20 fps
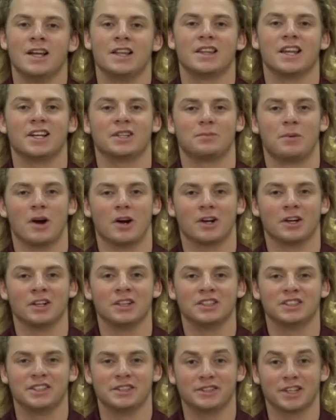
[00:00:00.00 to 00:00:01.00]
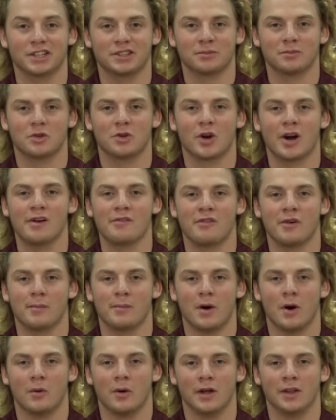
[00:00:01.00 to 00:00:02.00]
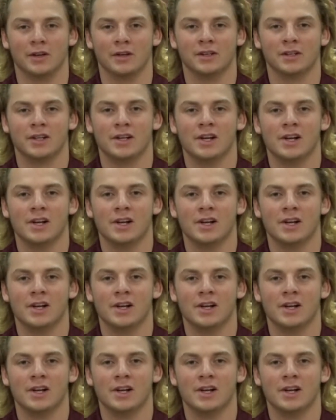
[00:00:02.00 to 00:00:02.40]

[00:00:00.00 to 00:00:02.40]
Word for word: Thanks, Parker. Seems like some great football weather.